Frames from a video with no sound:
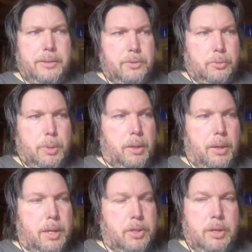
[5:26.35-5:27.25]
something like
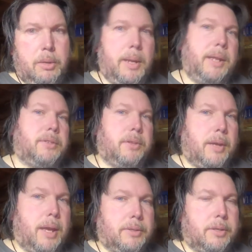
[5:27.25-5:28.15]
that. She only went into the
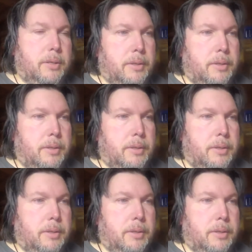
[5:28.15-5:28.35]
next